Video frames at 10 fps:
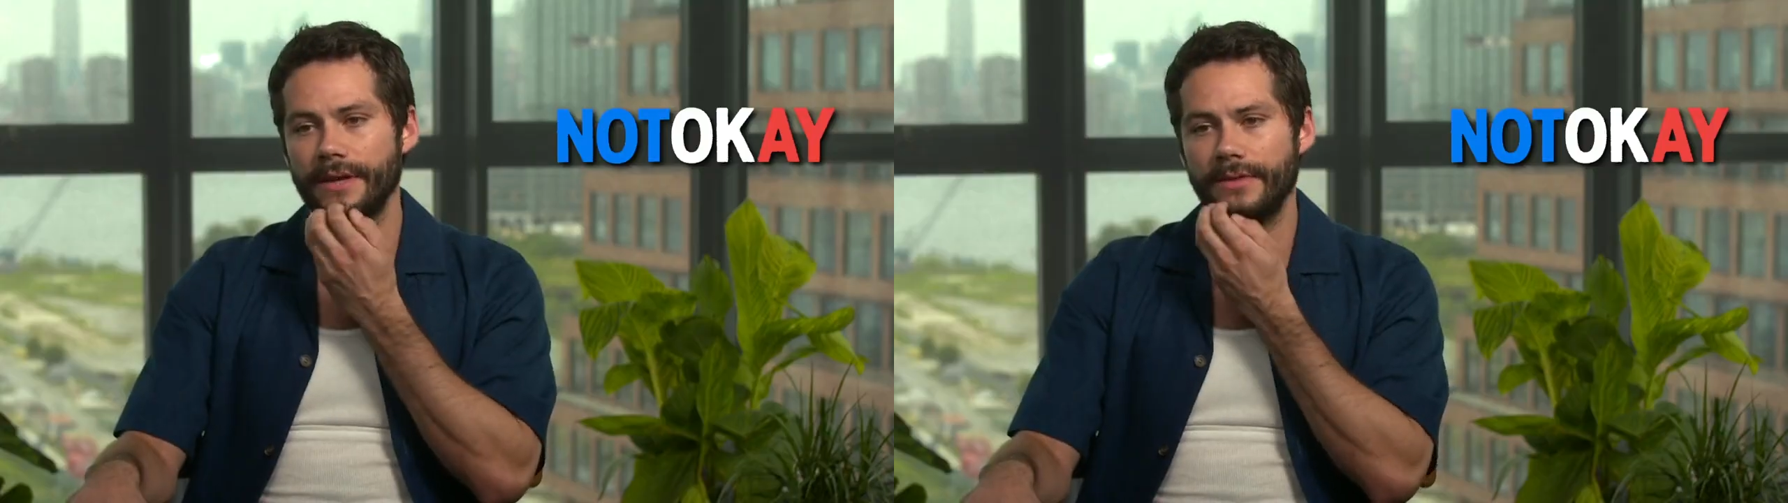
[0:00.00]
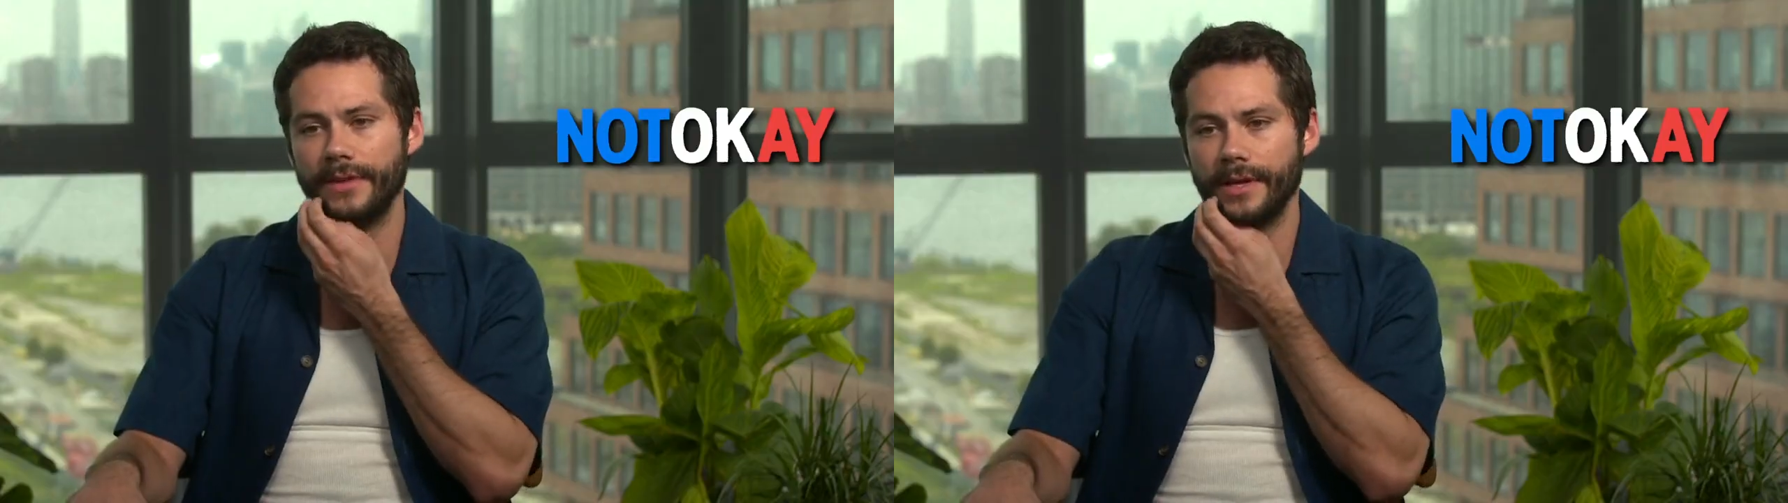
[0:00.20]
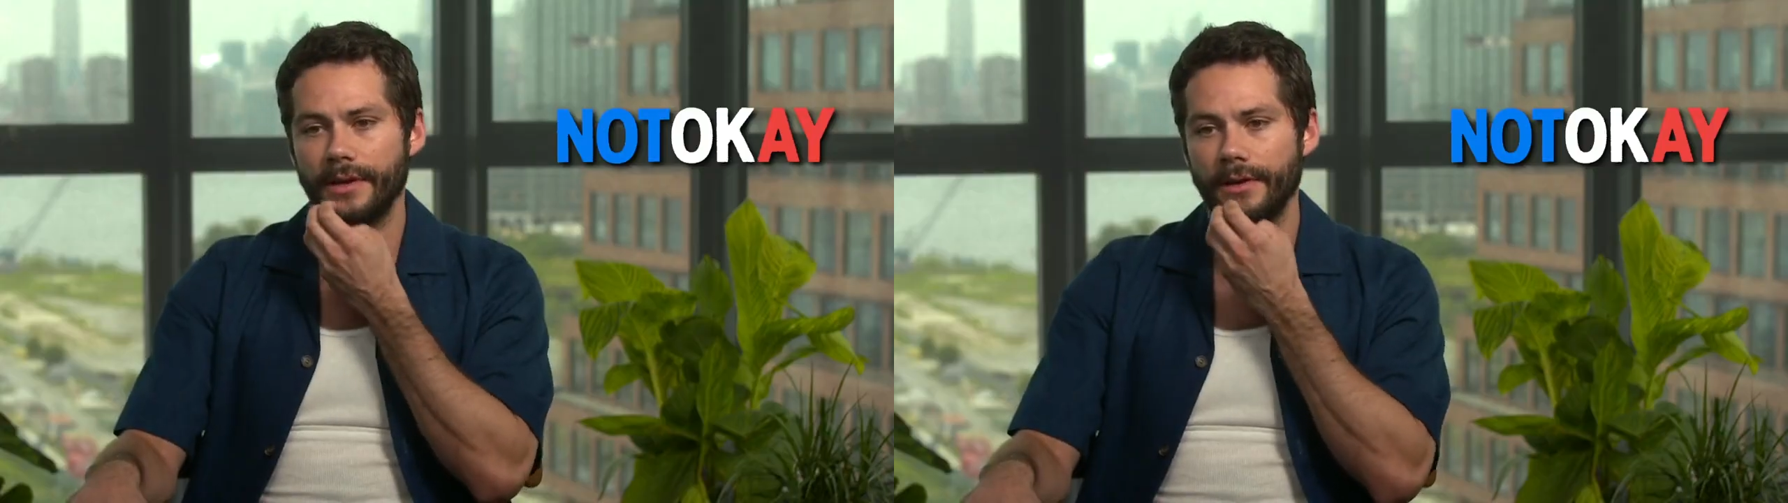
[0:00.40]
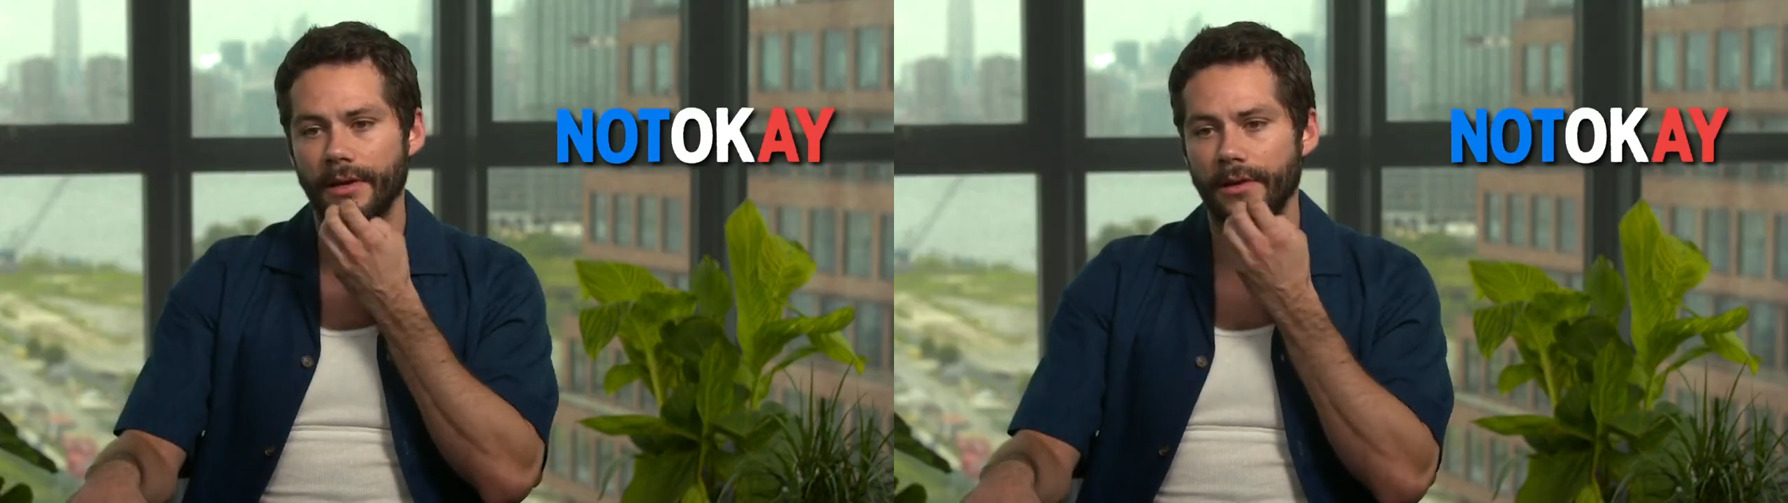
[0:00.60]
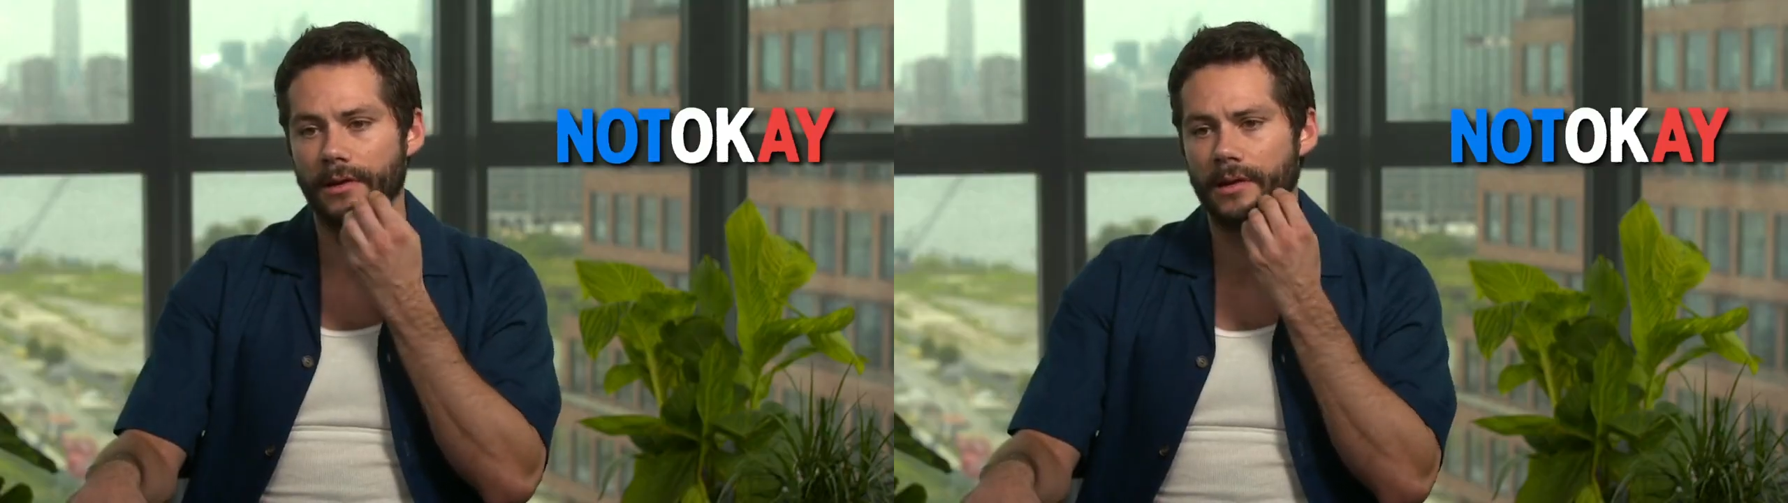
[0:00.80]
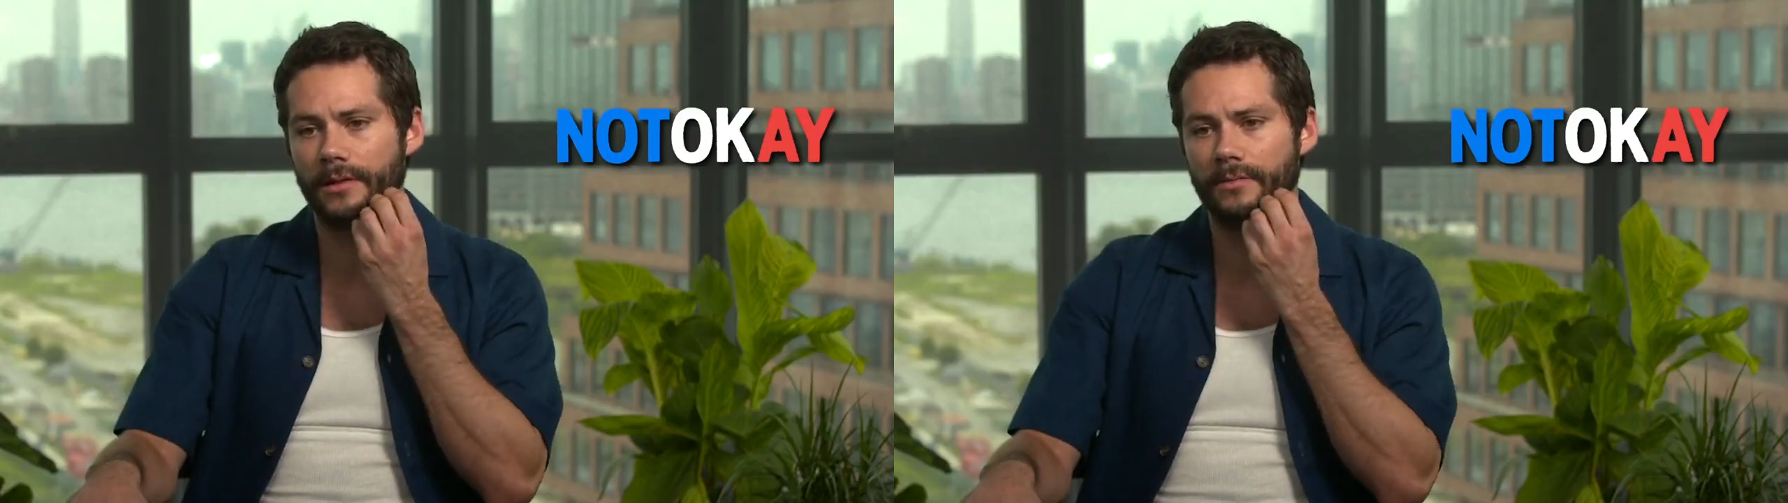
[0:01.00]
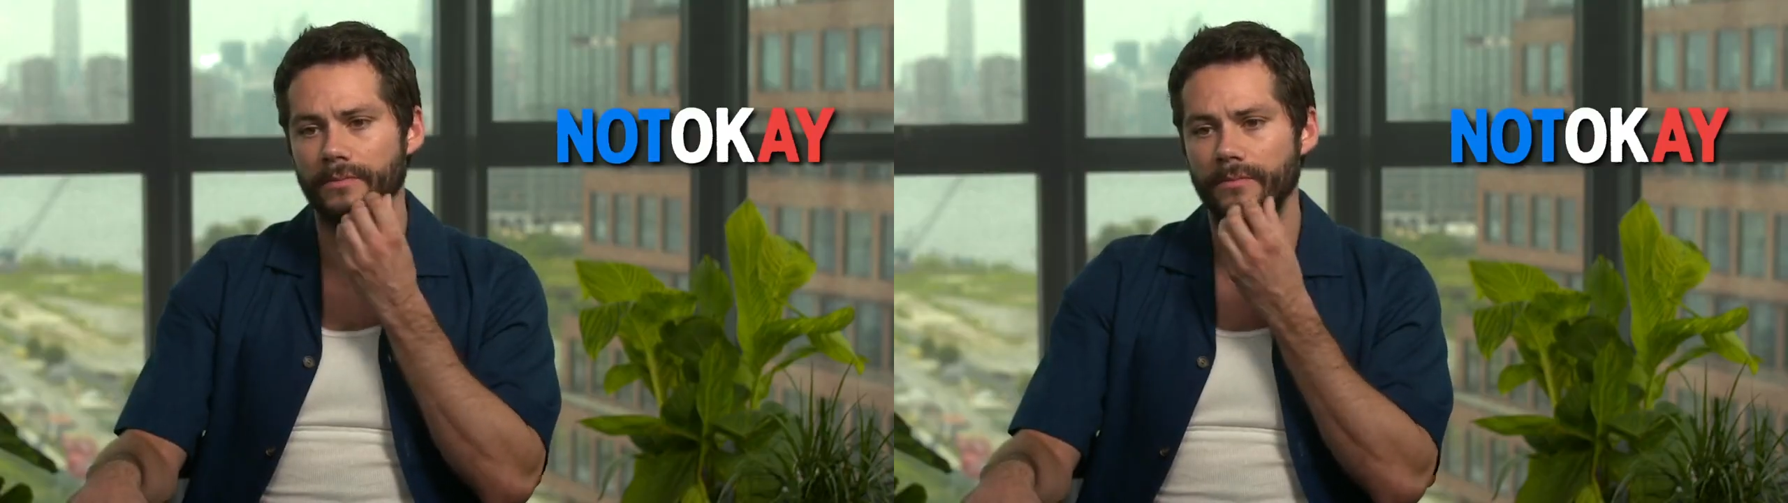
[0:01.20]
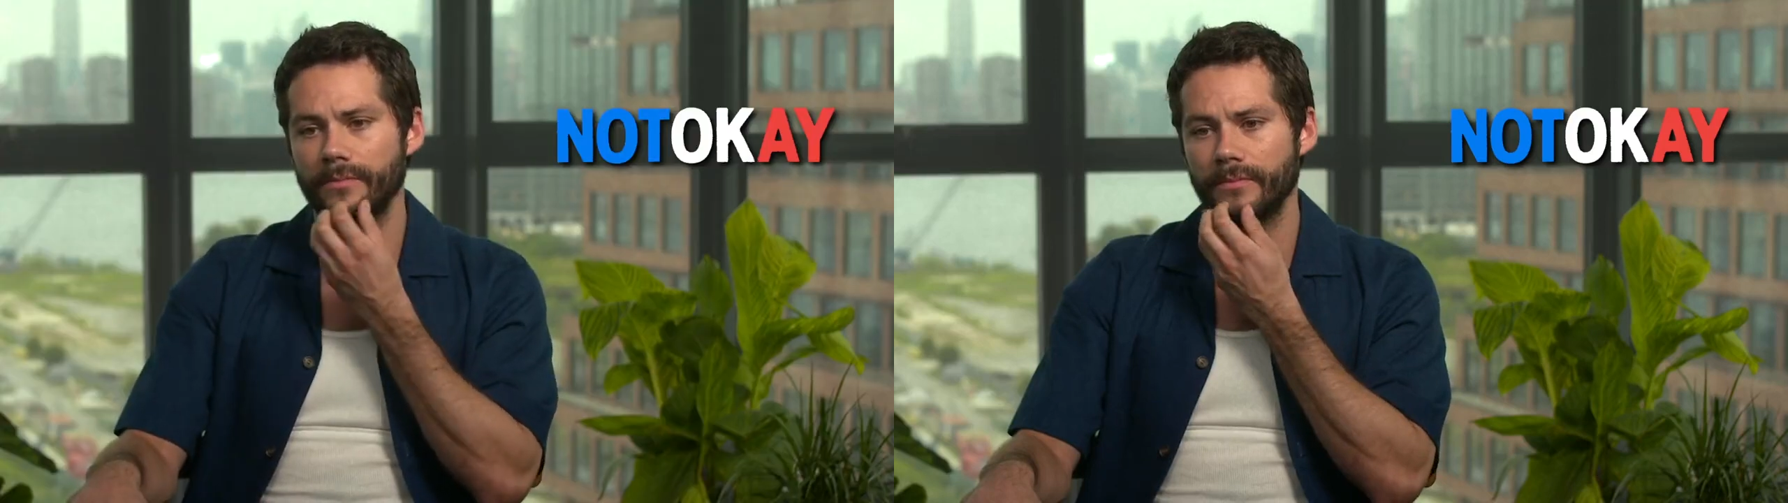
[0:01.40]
think um,